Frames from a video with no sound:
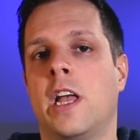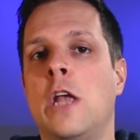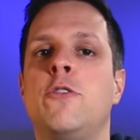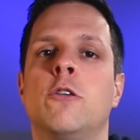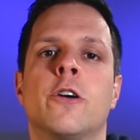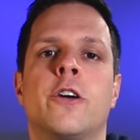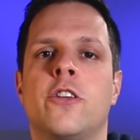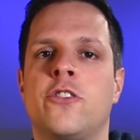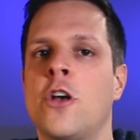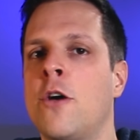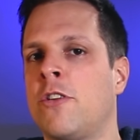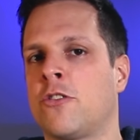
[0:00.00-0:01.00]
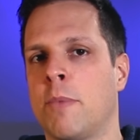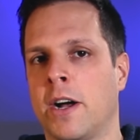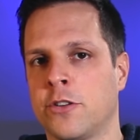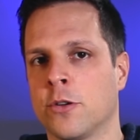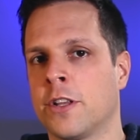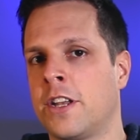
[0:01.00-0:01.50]
If you look at the service
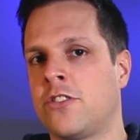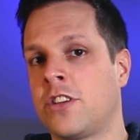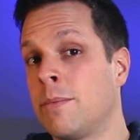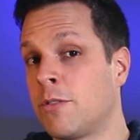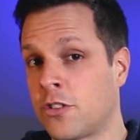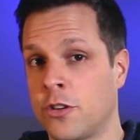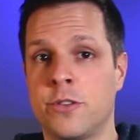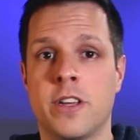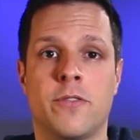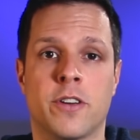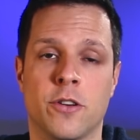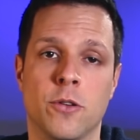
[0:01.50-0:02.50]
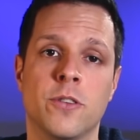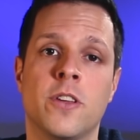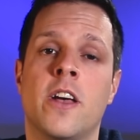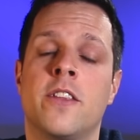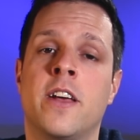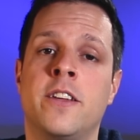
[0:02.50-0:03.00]
manual and it seems too difficult,
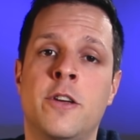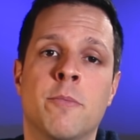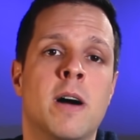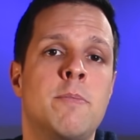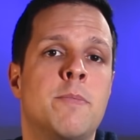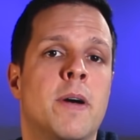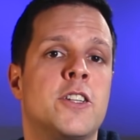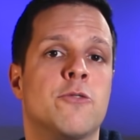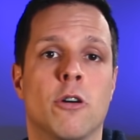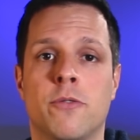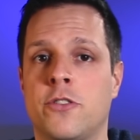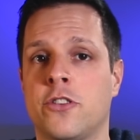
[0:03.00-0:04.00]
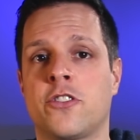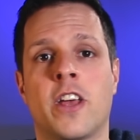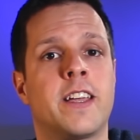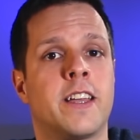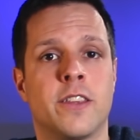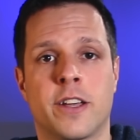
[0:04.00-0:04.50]
then you might be better off just
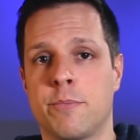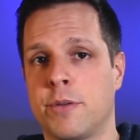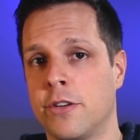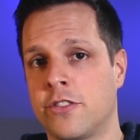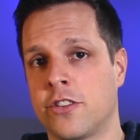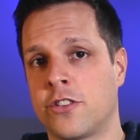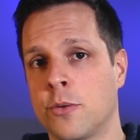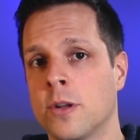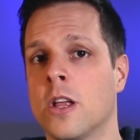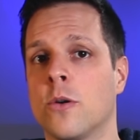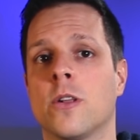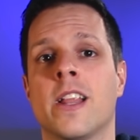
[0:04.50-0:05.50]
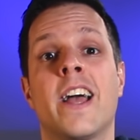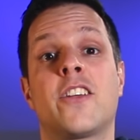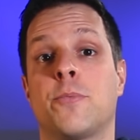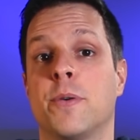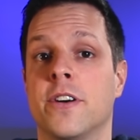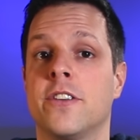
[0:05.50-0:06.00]
taking the computer to a local
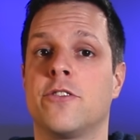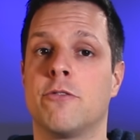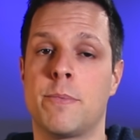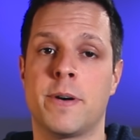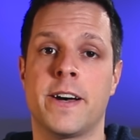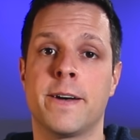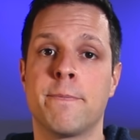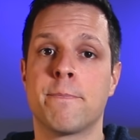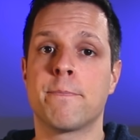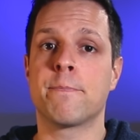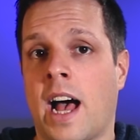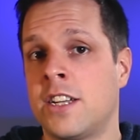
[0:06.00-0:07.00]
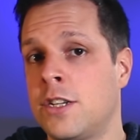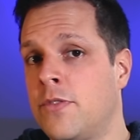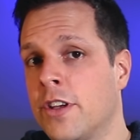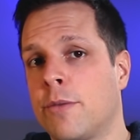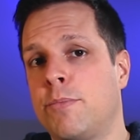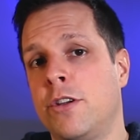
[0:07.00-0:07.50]
expert to repair. And if
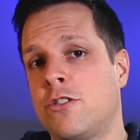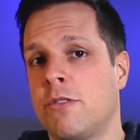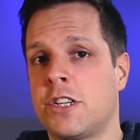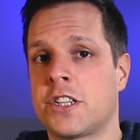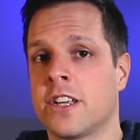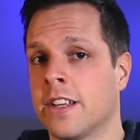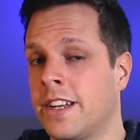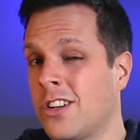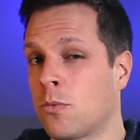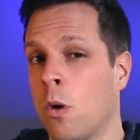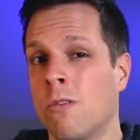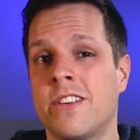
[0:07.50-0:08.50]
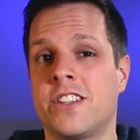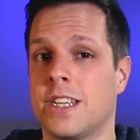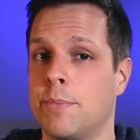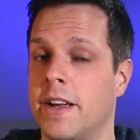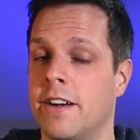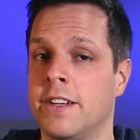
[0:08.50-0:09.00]
the computer is still in its
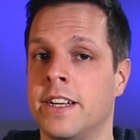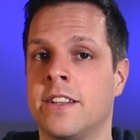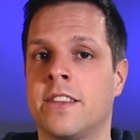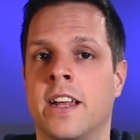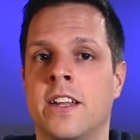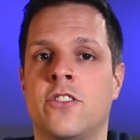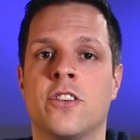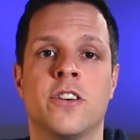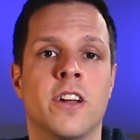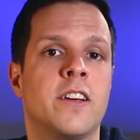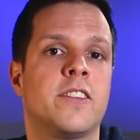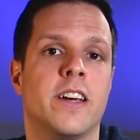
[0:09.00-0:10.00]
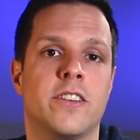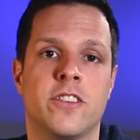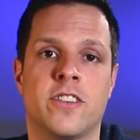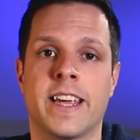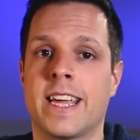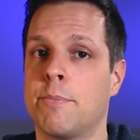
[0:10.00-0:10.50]
warranty period, then it's a good idea to
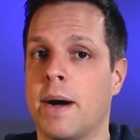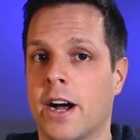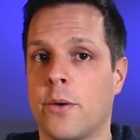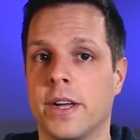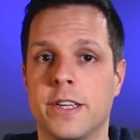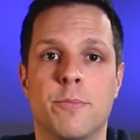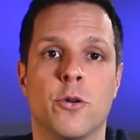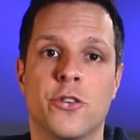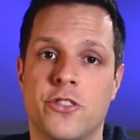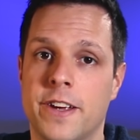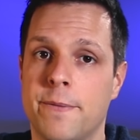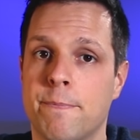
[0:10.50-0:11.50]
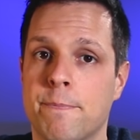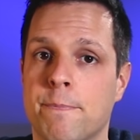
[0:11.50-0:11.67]
take it back where you bought it.